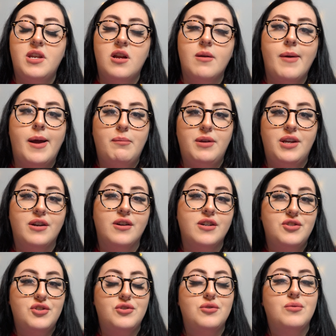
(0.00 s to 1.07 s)
nearby
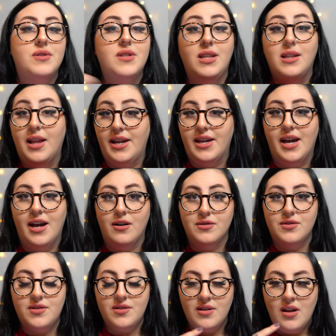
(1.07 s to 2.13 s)
pier to the
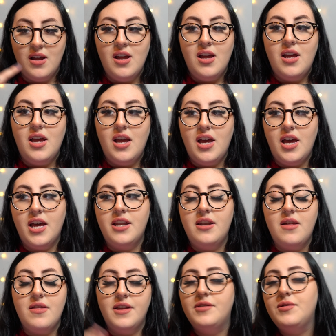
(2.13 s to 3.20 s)
lighthouse.
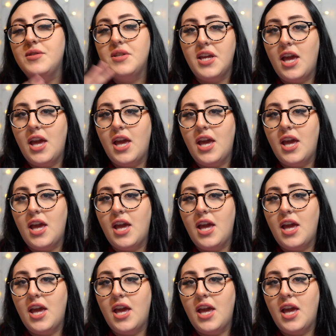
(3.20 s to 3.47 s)
And this was a